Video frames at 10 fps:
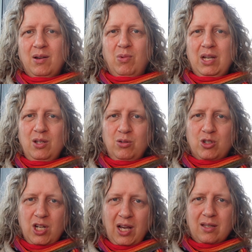When you
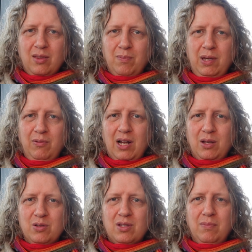check the
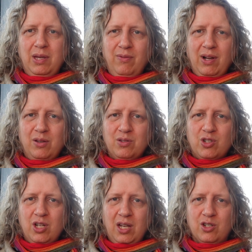p-values
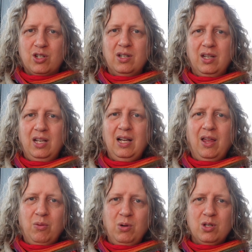change. In
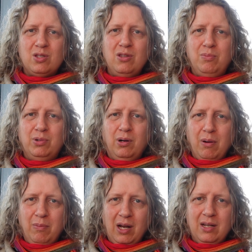other words, the
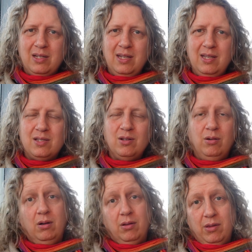probabilities
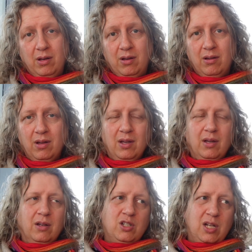or the
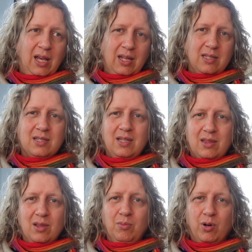chance
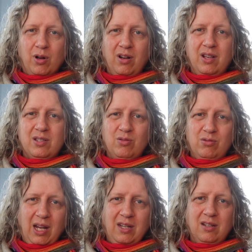that the model is
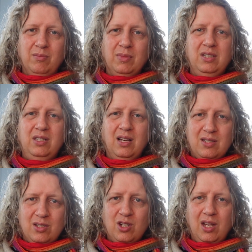random
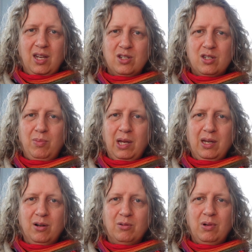does change
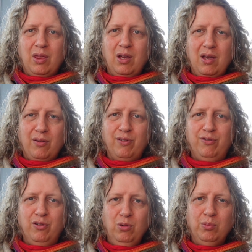depending on whether you have a
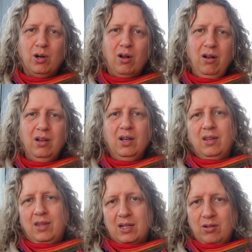full model
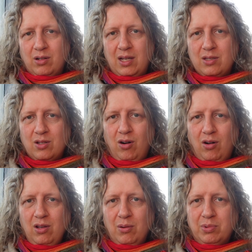that contains
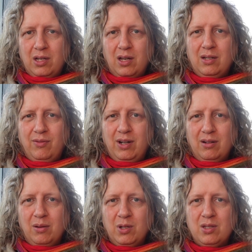all your predictor
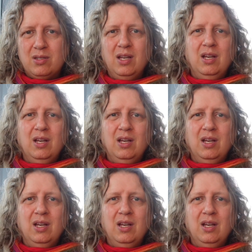variables